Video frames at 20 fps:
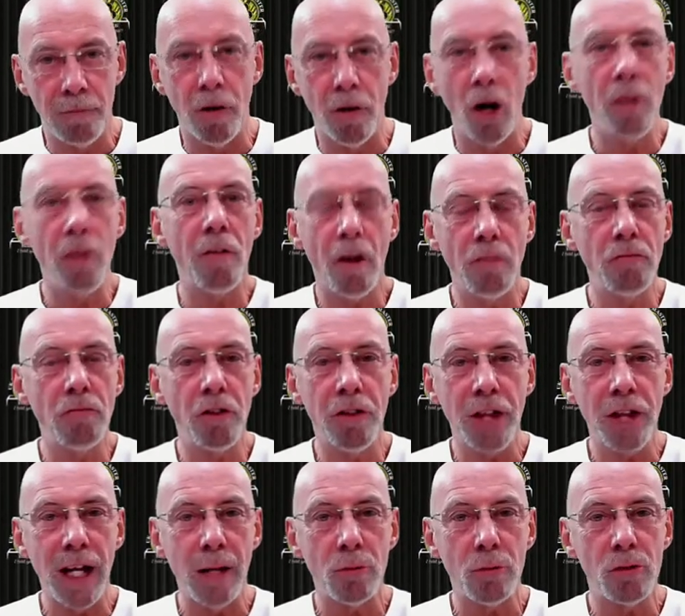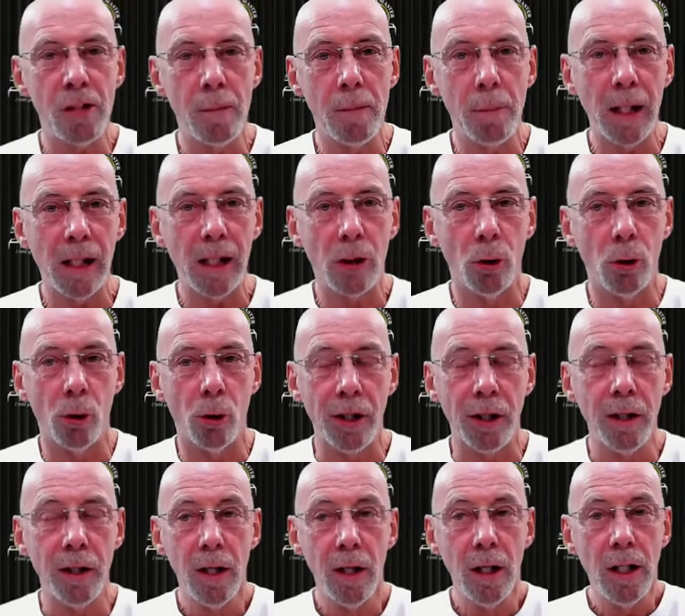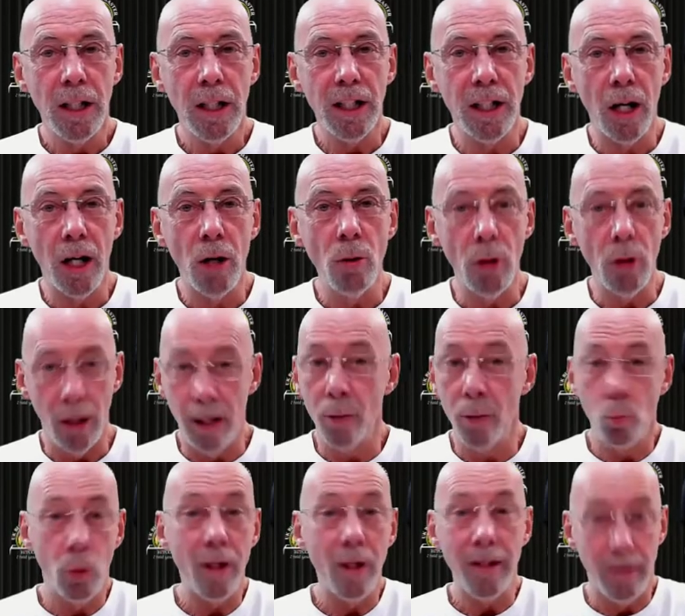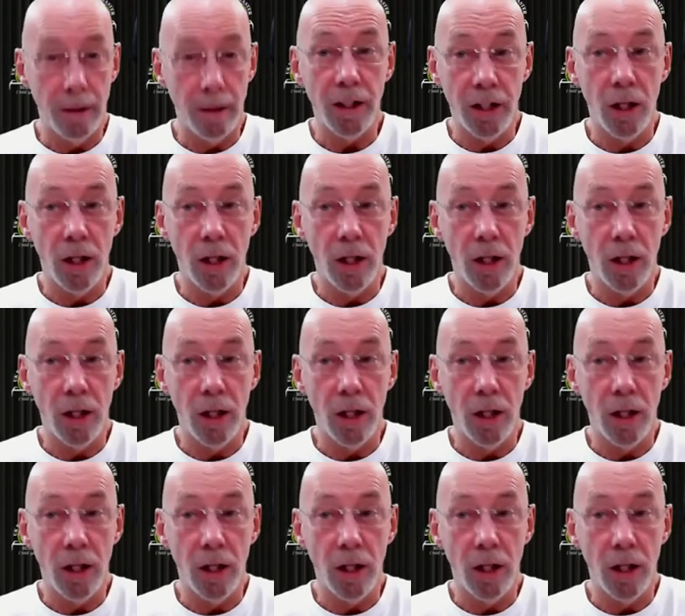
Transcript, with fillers: 500,000 a Bitcoin, you know, and we